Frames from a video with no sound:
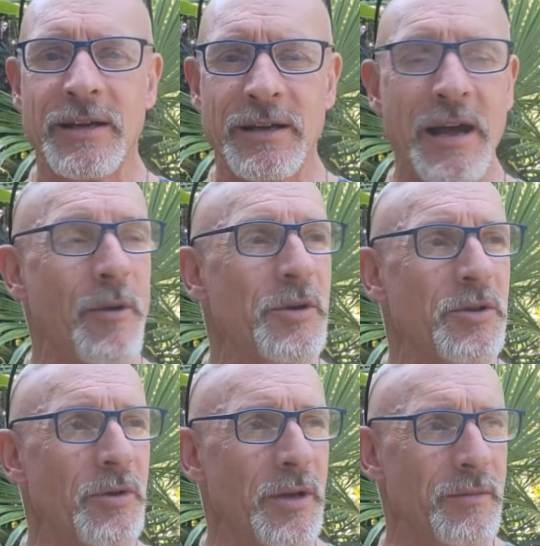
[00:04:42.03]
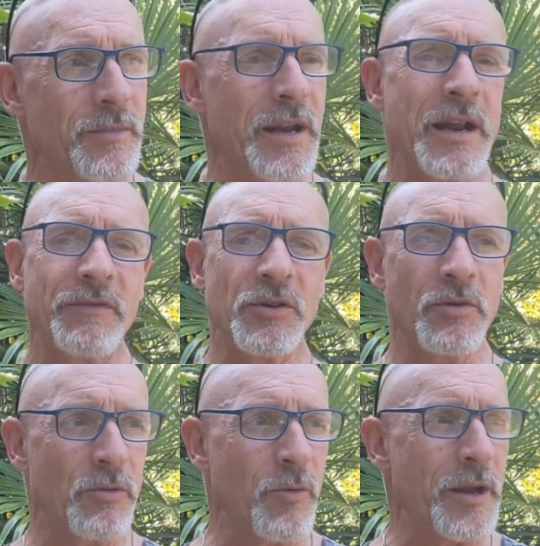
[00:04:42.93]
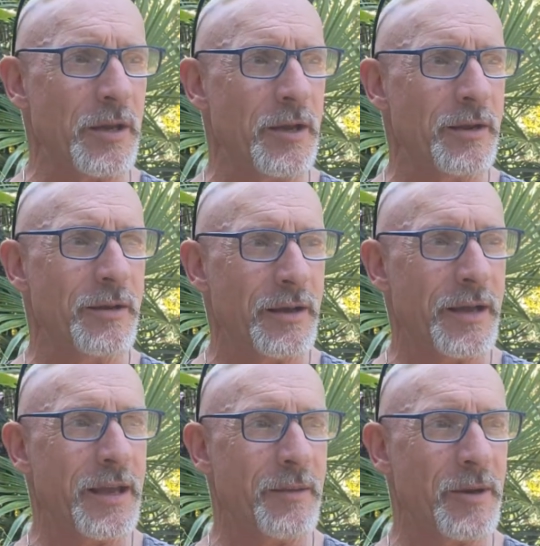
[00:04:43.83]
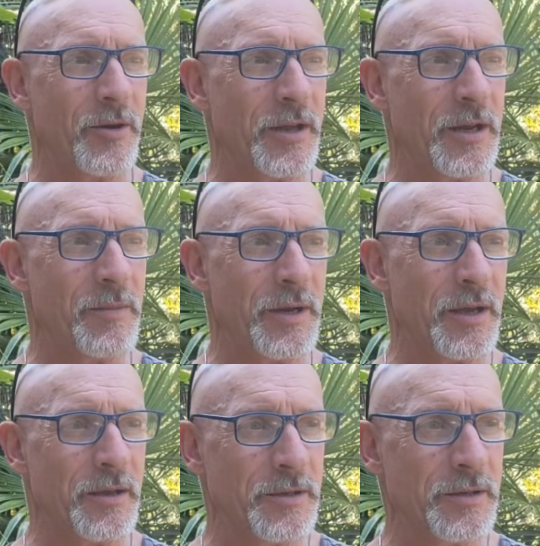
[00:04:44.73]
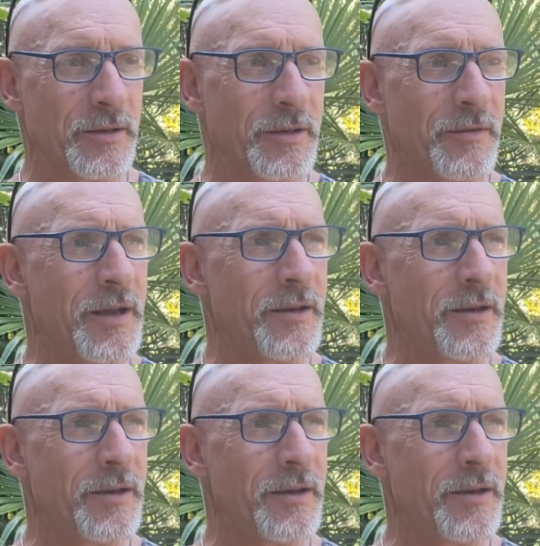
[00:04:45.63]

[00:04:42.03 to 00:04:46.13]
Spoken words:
I would do it, but I'd have to do it with Wendy. I can't marry anybody else, right?